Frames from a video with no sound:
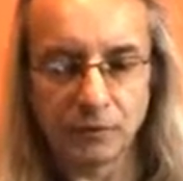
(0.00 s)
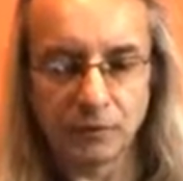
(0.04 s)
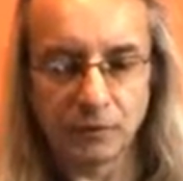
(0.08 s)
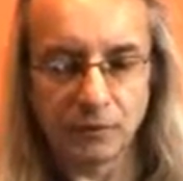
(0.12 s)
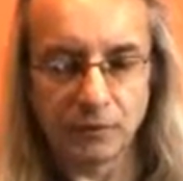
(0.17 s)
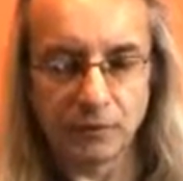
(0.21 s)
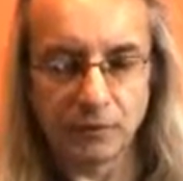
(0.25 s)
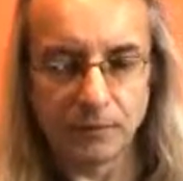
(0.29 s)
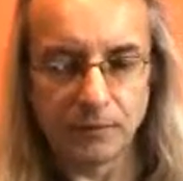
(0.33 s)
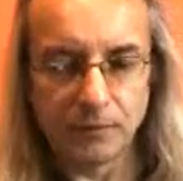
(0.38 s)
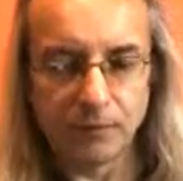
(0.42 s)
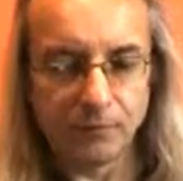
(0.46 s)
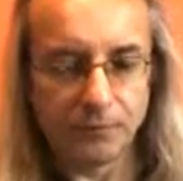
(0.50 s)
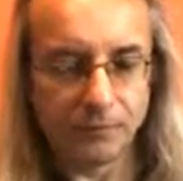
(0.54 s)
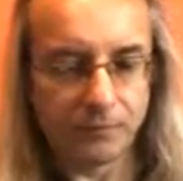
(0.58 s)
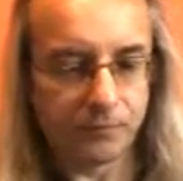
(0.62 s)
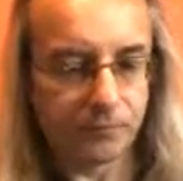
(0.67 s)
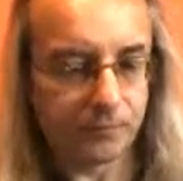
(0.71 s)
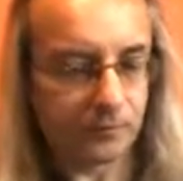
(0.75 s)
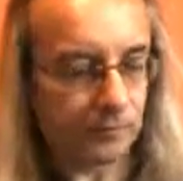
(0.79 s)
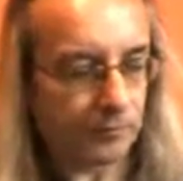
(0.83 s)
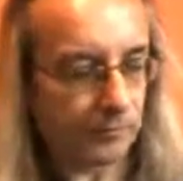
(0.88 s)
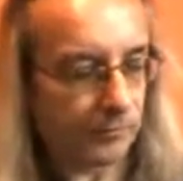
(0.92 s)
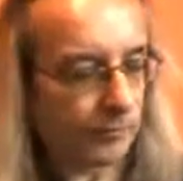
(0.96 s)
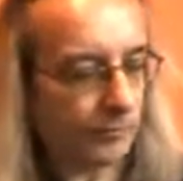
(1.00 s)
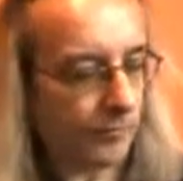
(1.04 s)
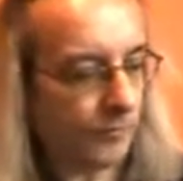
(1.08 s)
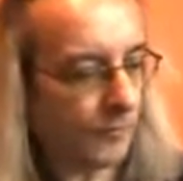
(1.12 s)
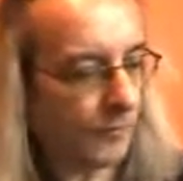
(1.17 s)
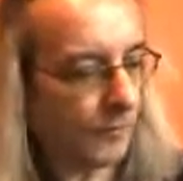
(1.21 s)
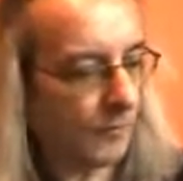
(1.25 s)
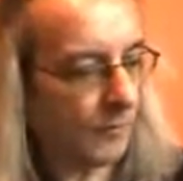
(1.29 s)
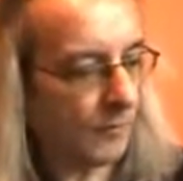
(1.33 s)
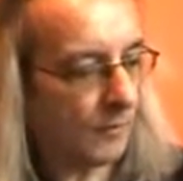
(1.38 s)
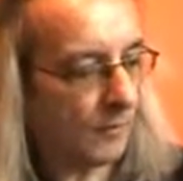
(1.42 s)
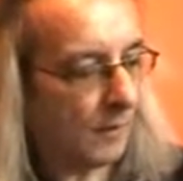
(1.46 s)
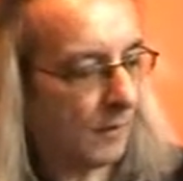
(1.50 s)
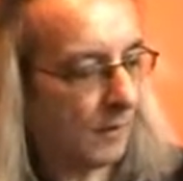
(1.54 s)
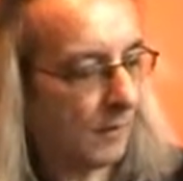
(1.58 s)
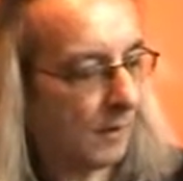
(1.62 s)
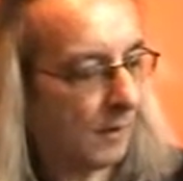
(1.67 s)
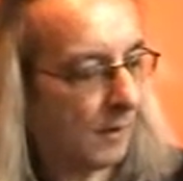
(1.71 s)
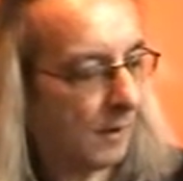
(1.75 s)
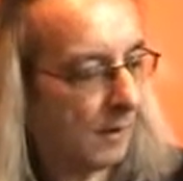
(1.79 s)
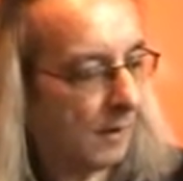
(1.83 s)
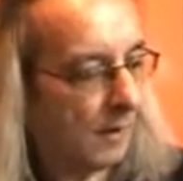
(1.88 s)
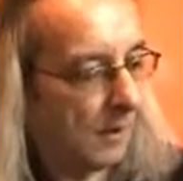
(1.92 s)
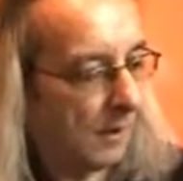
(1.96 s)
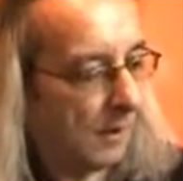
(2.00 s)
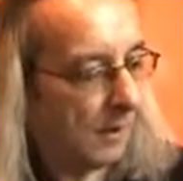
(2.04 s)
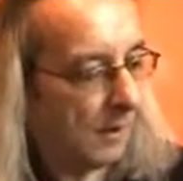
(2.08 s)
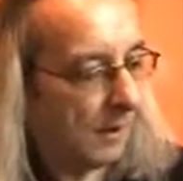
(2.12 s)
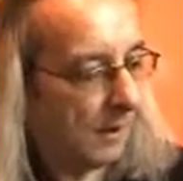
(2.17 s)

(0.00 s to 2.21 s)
(silence)